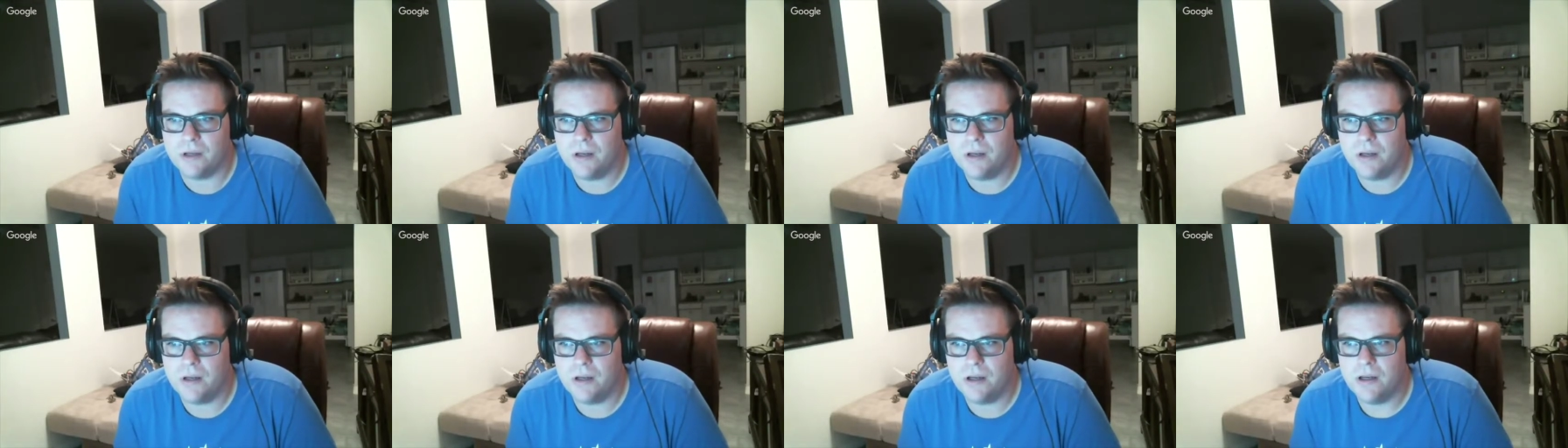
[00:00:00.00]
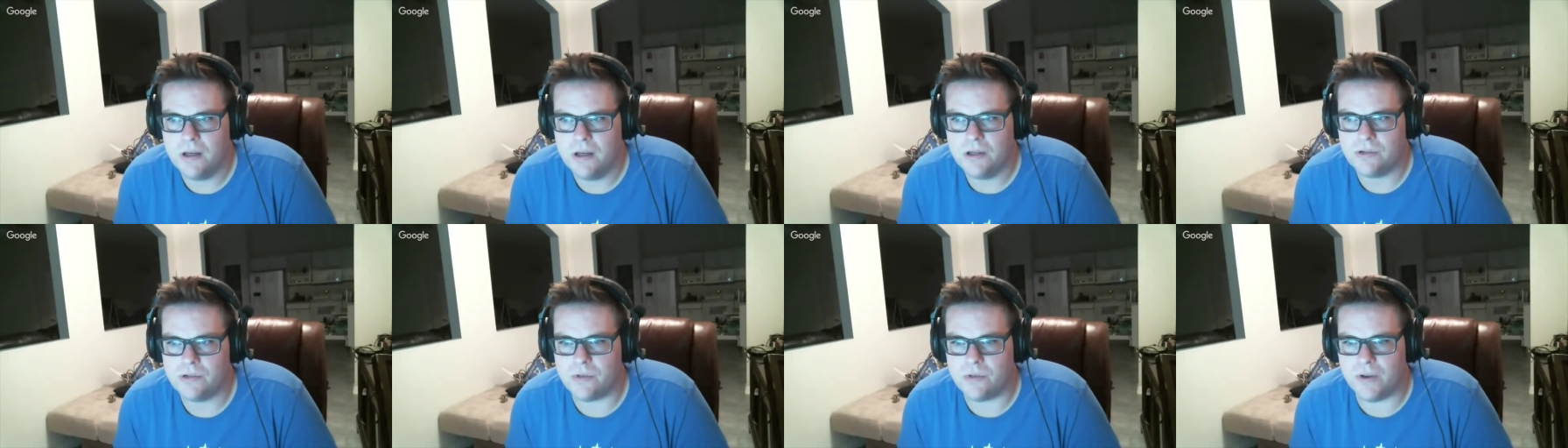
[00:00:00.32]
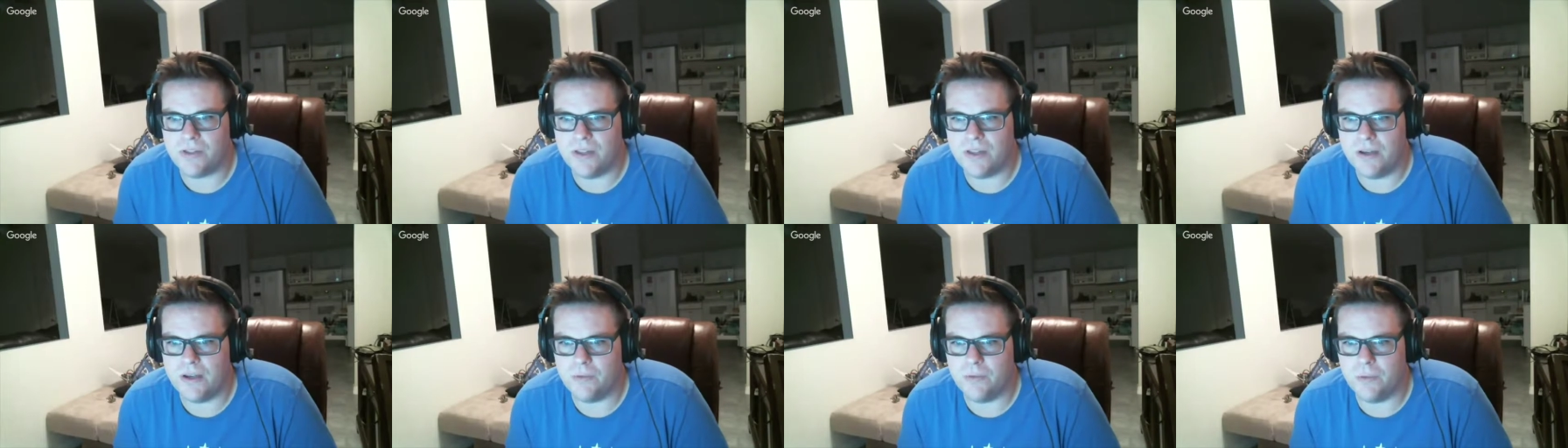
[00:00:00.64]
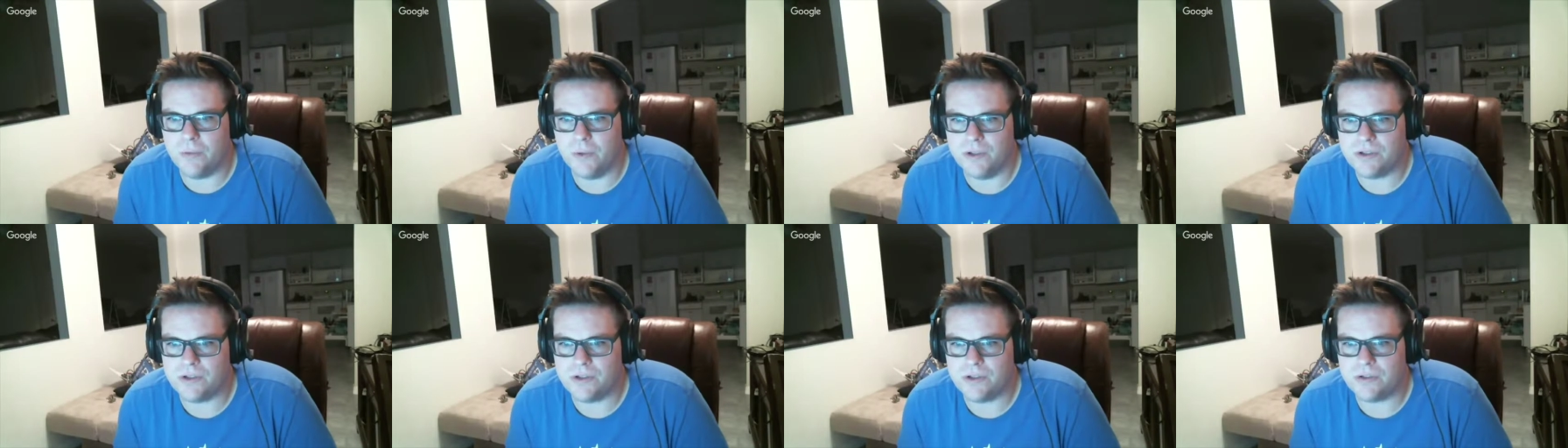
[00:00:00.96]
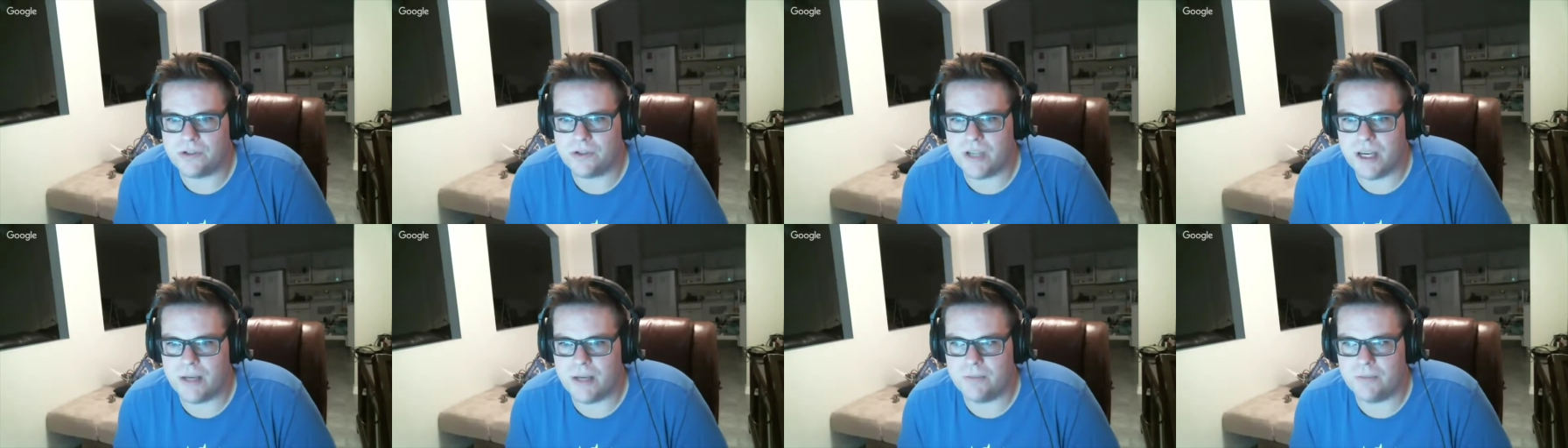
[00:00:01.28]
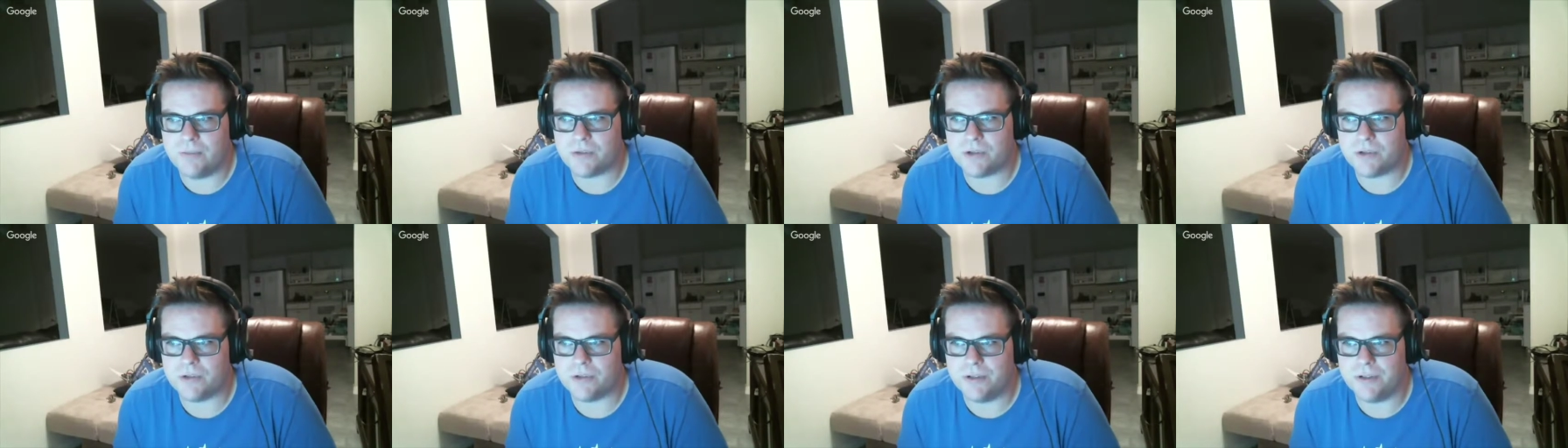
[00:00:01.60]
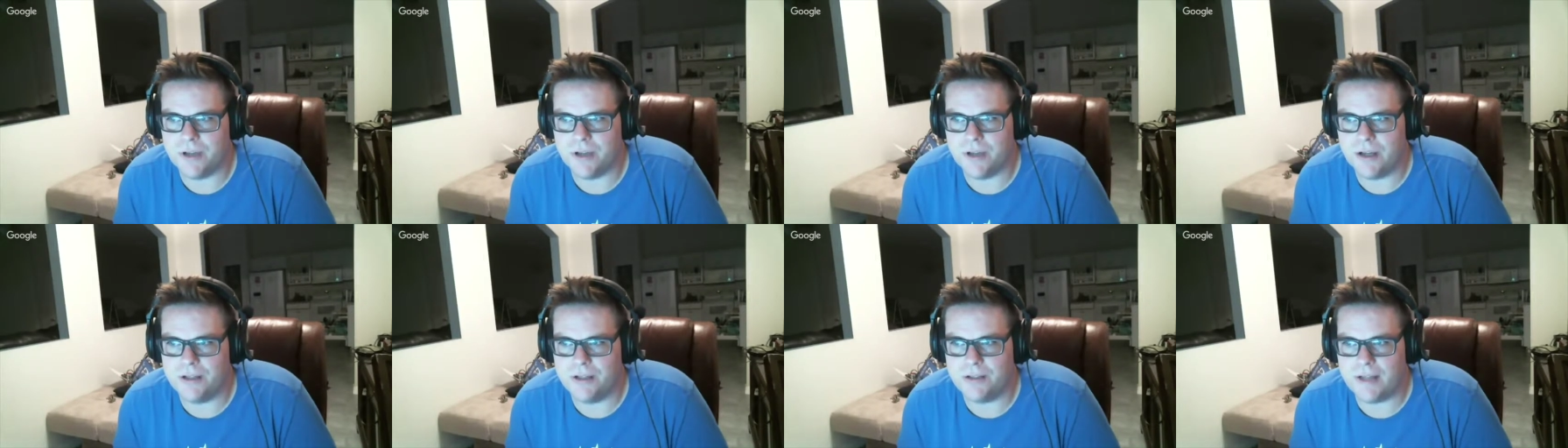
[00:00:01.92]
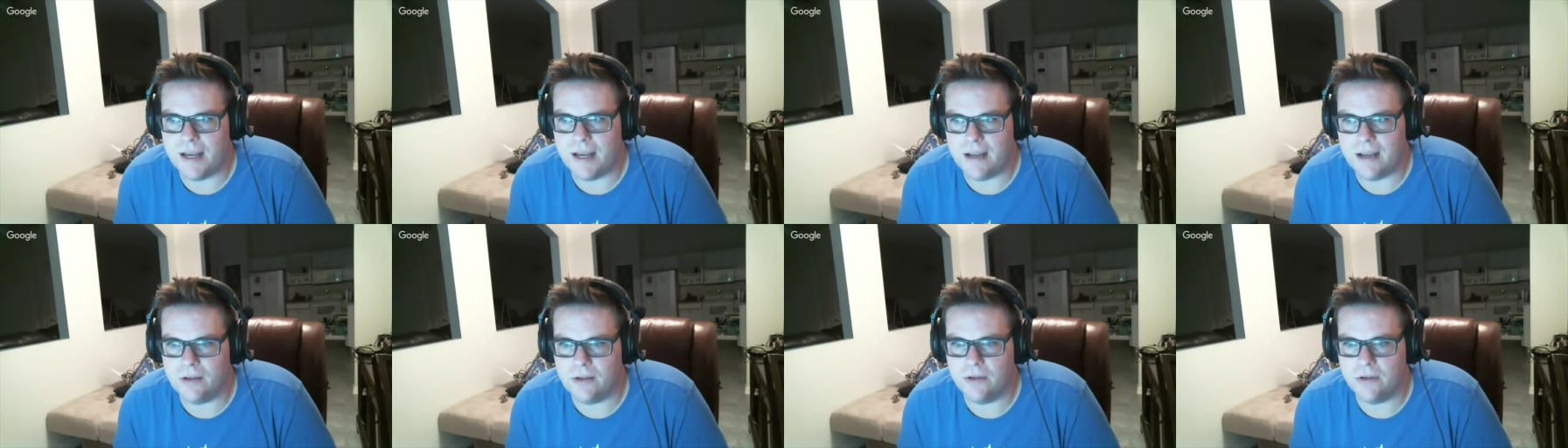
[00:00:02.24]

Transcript: So I think once those games are done downloading,